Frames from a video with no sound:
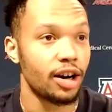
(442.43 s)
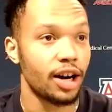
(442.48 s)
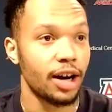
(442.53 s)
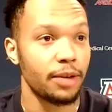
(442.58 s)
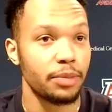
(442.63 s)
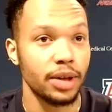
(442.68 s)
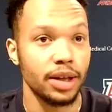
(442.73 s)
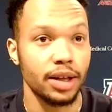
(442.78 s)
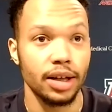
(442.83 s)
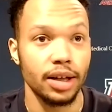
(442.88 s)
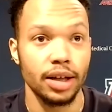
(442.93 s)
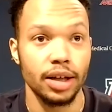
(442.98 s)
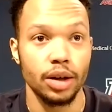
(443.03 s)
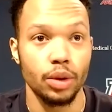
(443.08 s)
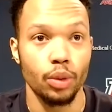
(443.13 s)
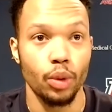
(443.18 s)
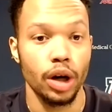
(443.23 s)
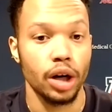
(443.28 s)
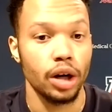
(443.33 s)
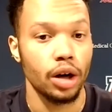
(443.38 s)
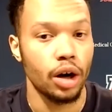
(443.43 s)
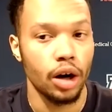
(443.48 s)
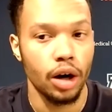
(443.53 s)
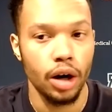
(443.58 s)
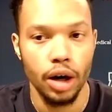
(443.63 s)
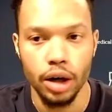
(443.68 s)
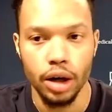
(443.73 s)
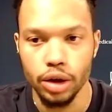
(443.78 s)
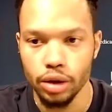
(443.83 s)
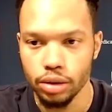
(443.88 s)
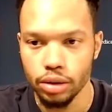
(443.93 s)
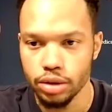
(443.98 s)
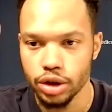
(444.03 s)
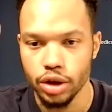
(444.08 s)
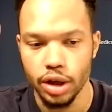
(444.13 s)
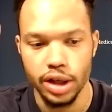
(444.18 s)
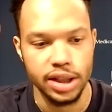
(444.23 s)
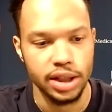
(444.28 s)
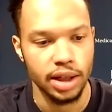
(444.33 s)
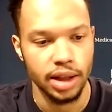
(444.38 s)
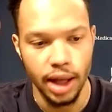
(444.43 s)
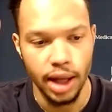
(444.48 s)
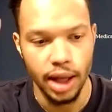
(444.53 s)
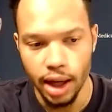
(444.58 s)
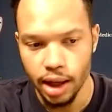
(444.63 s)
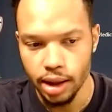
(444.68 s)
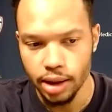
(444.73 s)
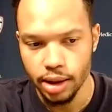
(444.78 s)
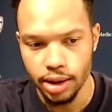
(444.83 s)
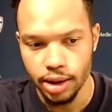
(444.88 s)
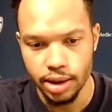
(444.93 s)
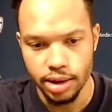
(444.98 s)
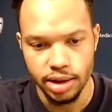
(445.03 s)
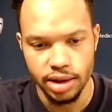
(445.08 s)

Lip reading: I've been working hard, stretching a lot,